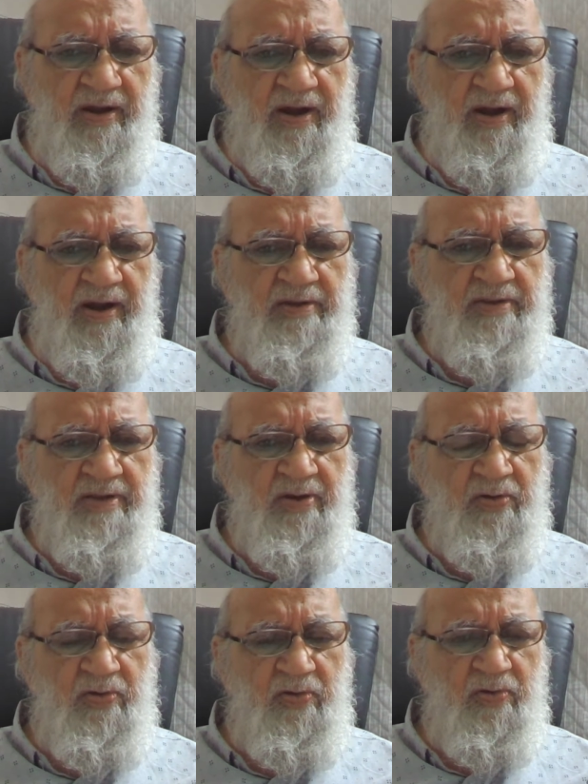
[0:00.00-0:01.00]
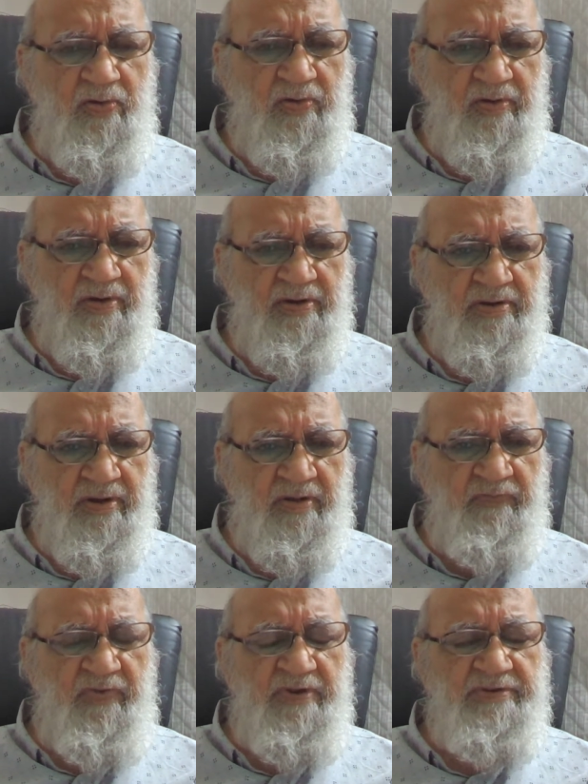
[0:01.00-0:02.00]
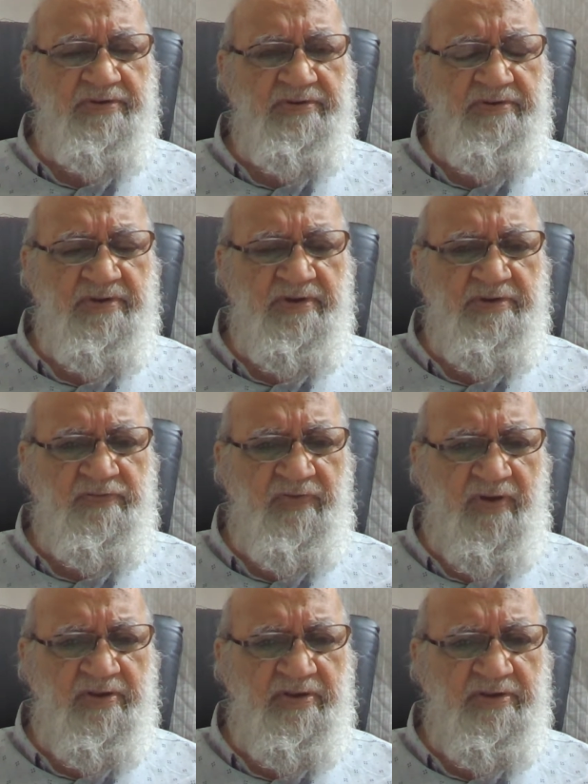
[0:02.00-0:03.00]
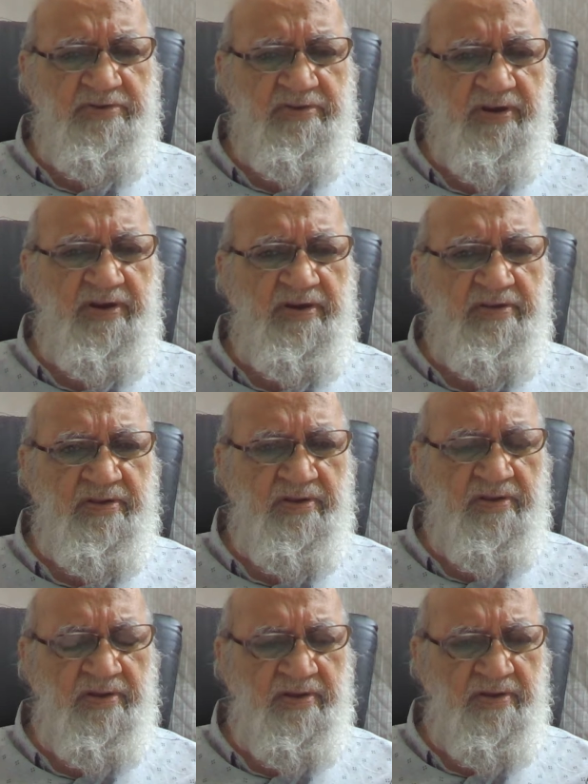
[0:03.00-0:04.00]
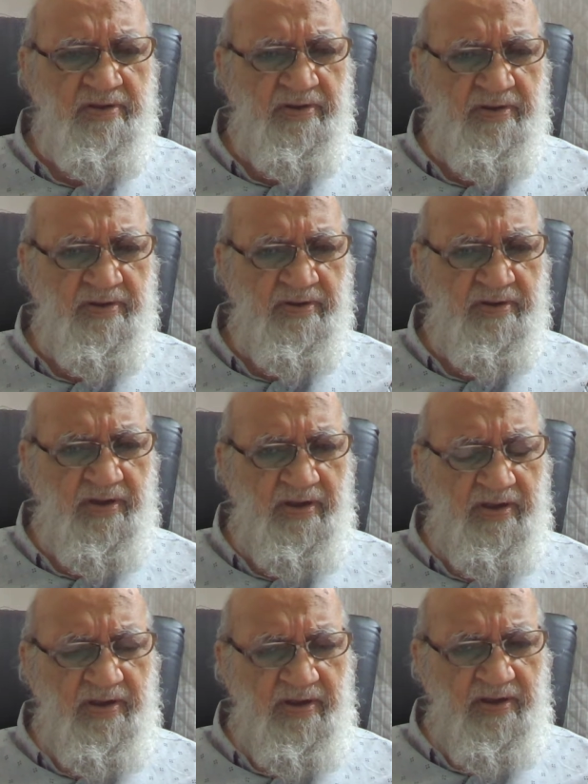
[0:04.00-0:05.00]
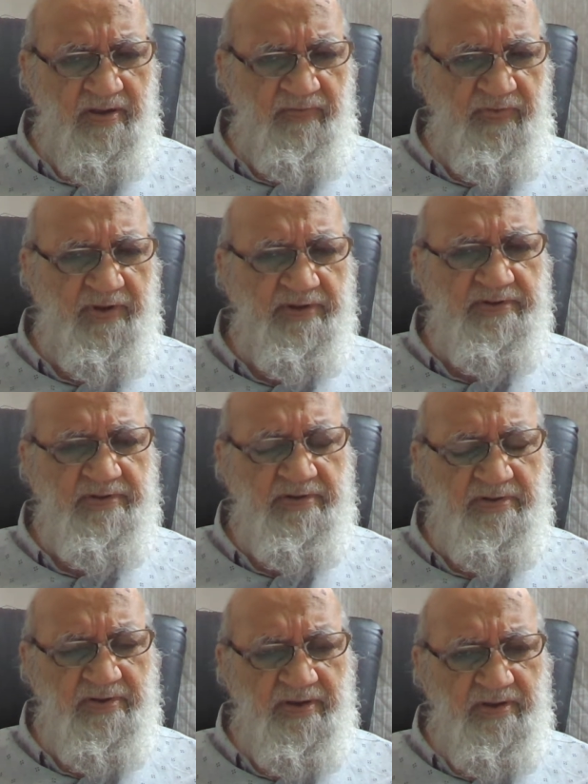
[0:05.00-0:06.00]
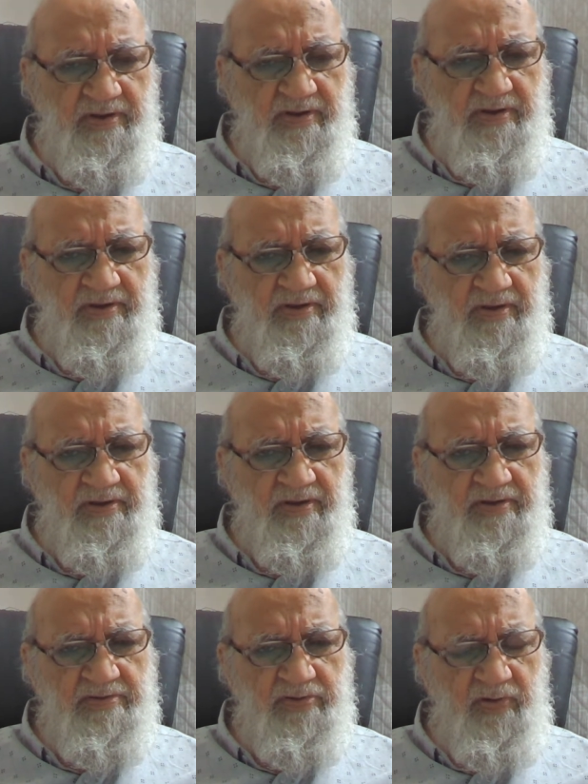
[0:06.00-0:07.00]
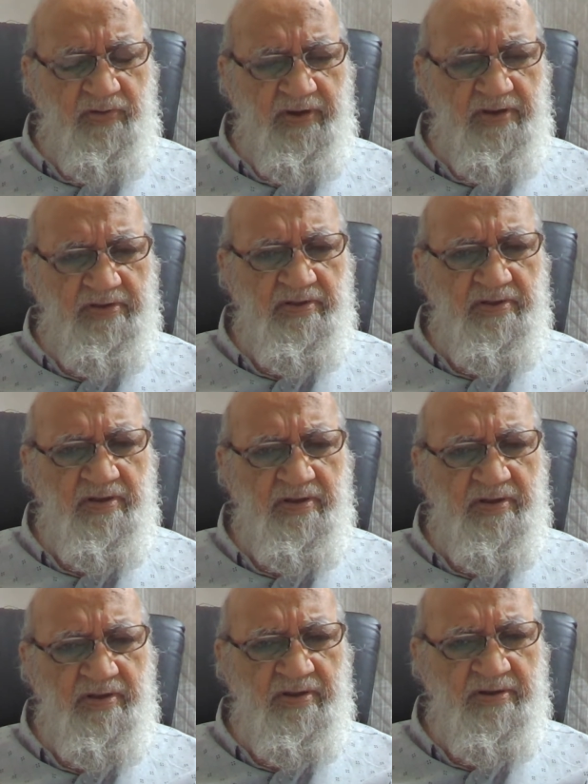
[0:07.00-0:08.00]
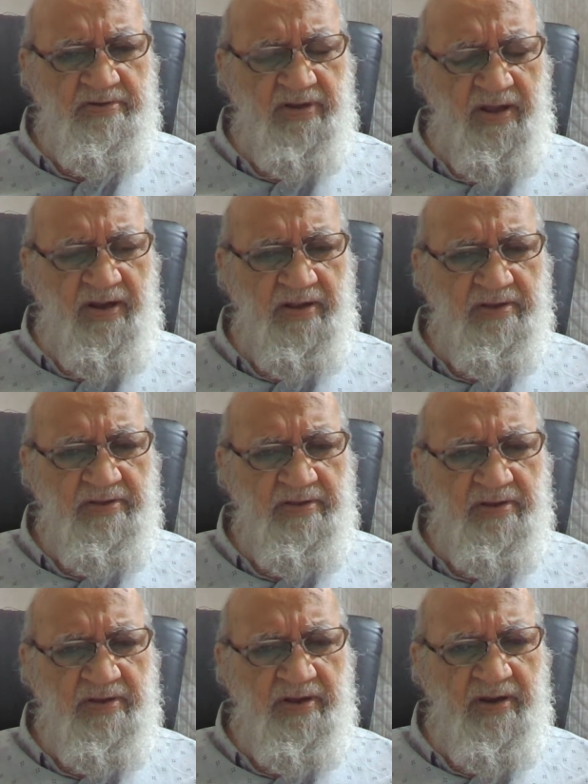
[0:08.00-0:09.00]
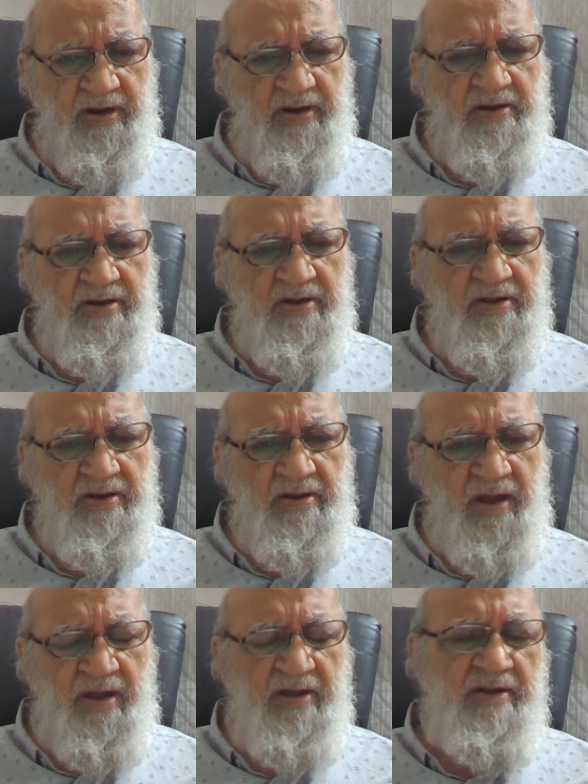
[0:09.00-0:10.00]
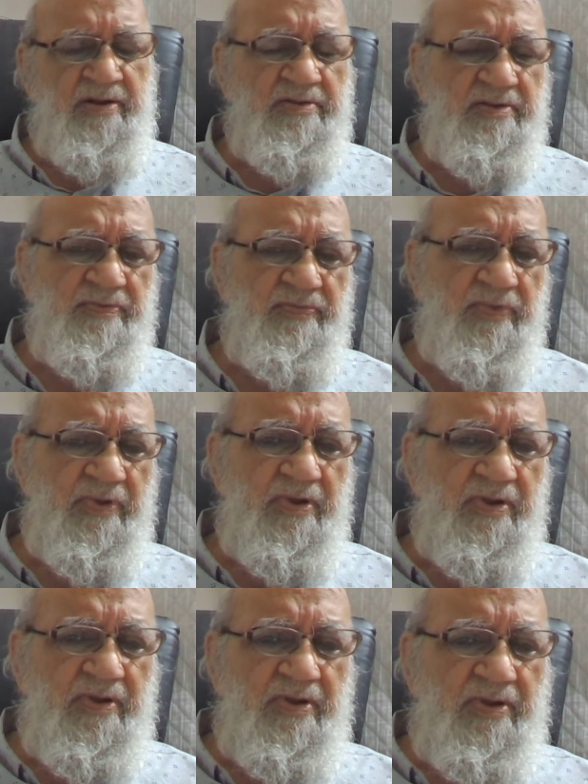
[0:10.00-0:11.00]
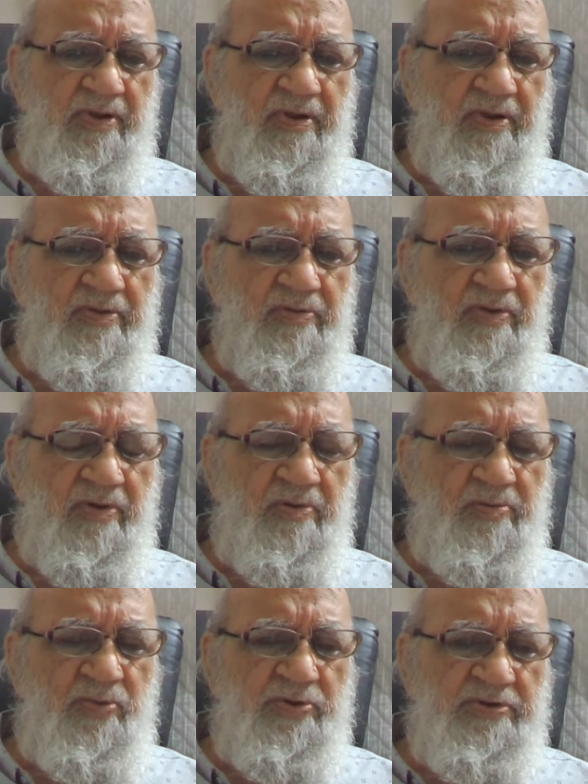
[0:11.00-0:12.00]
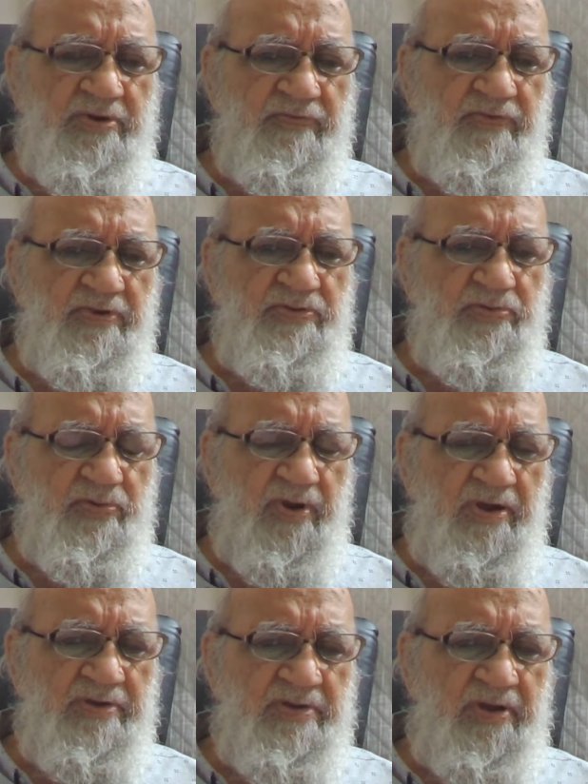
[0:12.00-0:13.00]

and their whole emphasis is for these three uh, faiths: the Tawheed, Risalat, and Akhirat. So most of the surahs